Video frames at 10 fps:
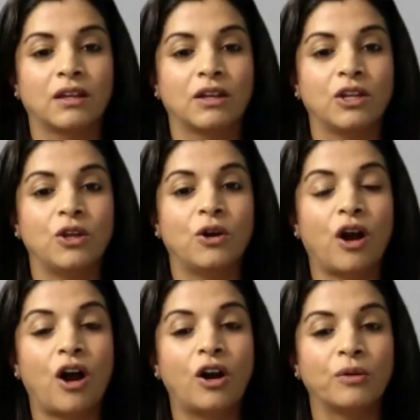Your
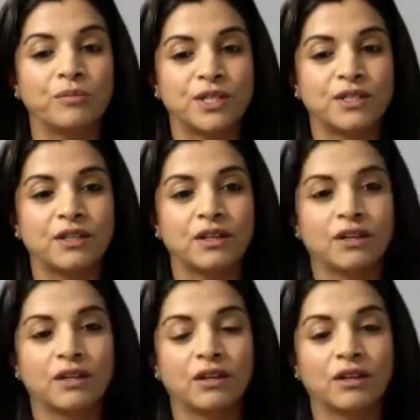arms,
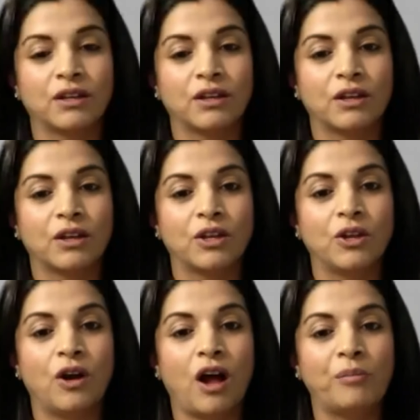
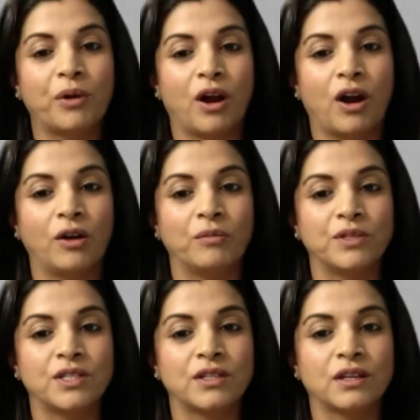your upper
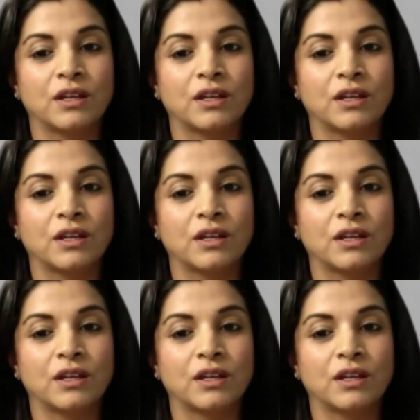arms,